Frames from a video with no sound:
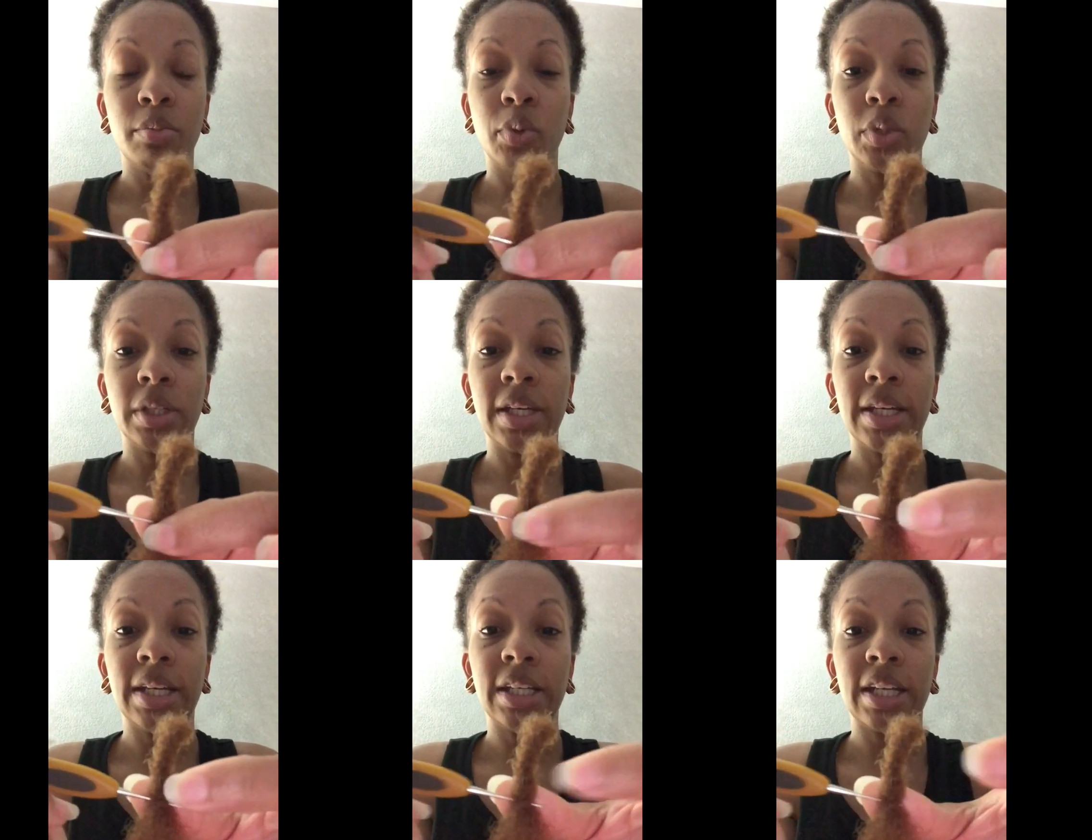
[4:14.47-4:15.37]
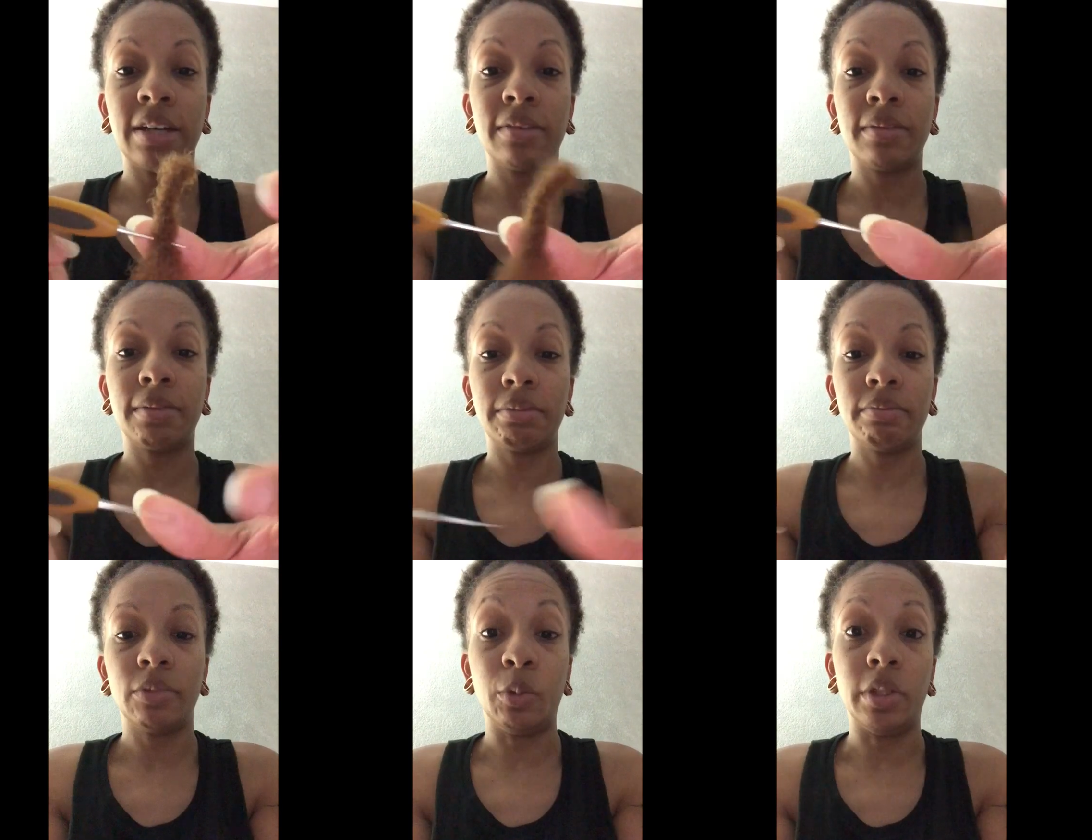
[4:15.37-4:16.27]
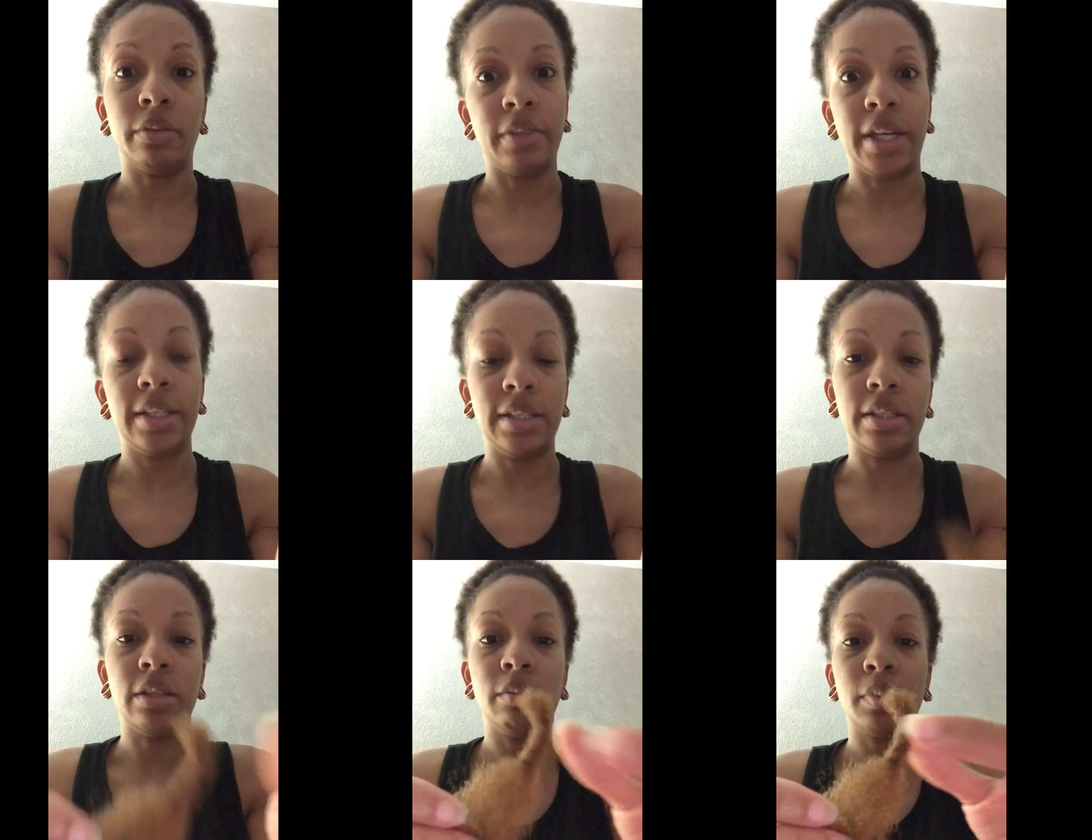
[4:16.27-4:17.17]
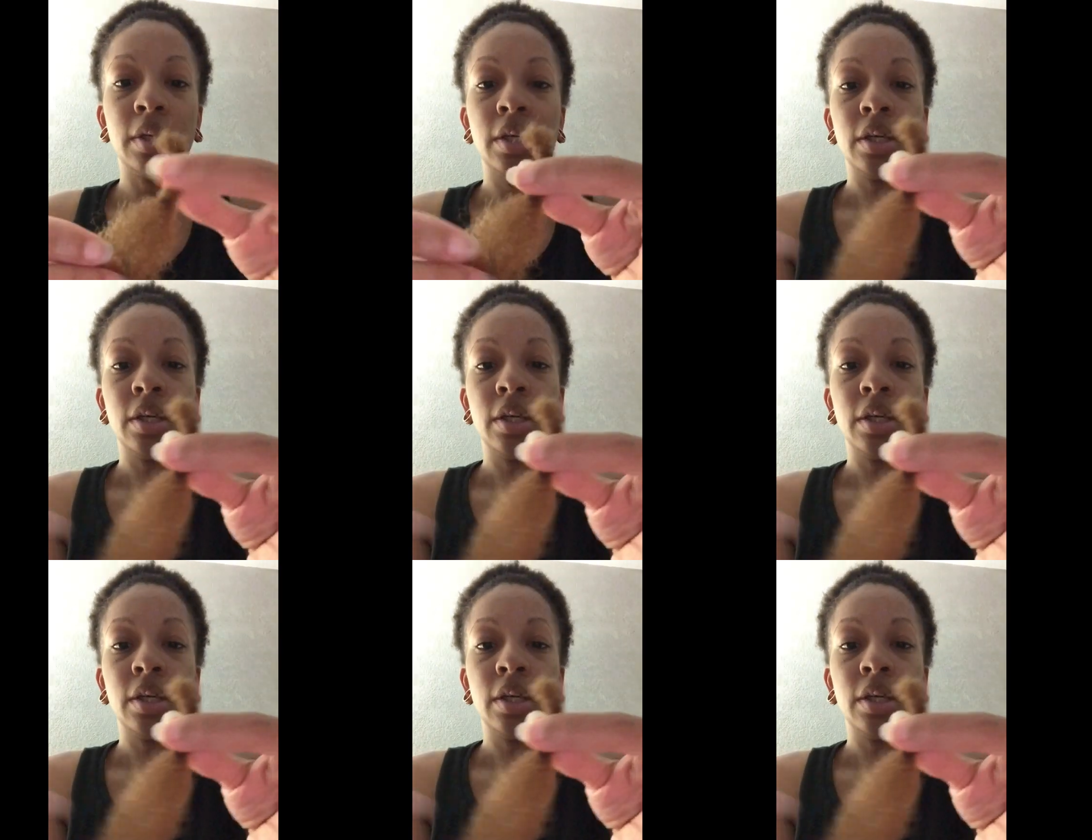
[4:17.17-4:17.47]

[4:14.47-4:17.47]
pulling it in and out. Well, that didn't help.